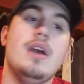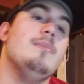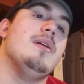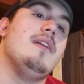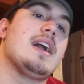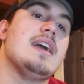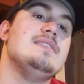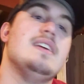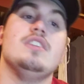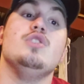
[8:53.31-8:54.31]
But like I
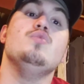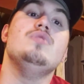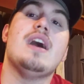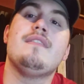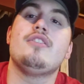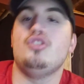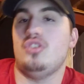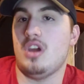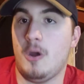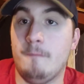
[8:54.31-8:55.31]
said, you never
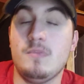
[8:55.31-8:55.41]
know.